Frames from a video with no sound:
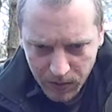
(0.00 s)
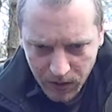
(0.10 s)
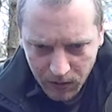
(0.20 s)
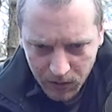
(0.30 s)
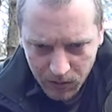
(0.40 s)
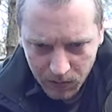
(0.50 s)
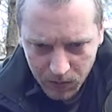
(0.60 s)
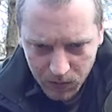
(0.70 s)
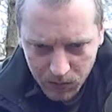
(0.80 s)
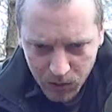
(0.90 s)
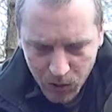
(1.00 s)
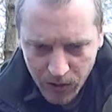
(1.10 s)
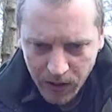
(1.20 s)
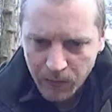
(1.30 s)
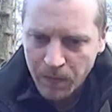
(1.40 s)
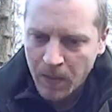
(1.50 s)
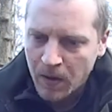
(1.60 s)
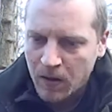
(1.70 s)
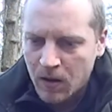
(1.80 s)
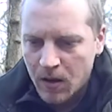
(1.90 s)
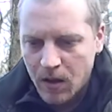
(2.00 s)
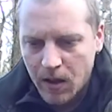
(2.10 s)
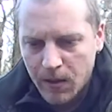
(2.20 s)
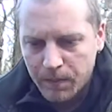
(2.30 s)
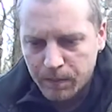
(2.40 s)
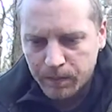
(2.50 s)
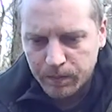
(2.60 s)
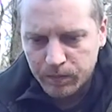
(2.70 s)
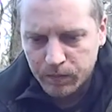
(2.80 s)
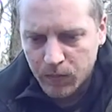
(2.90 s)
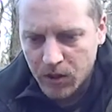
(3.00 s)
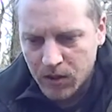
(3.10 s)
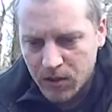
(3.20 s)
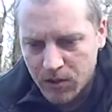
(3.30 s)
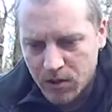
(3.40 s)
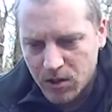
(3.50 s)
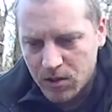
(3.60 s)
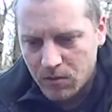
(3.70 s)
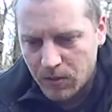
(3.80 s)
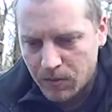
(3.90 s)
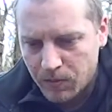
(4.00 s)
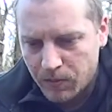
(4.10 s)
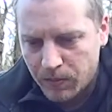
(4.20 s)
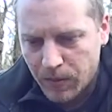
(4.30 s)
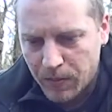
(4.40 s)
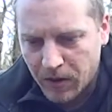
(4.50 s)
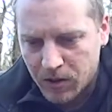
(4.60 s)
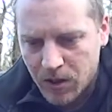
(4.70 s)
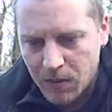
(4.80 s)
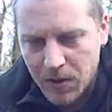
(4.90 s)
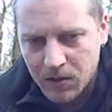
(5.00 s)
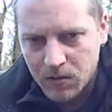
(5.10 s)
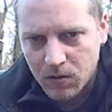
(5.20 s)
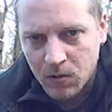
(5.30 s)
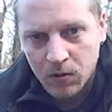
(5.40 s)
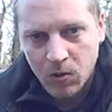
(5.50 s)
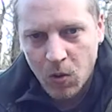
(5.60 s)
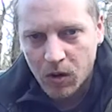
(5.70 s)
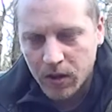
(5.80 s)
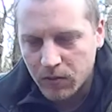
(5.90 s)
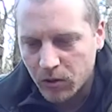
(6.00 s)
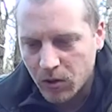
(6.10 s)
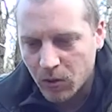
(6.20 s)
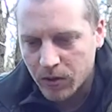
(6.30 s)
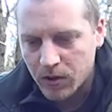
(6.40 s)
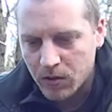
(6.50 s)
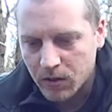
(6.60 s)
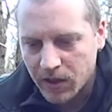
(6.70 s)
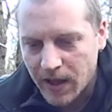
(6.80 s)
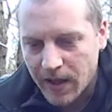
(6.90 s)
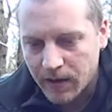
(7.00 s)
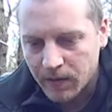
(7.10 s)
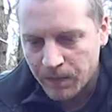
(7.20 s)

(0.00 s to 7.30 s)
and down as I'm talking. And this is about the cheapest good quality recorder you can get.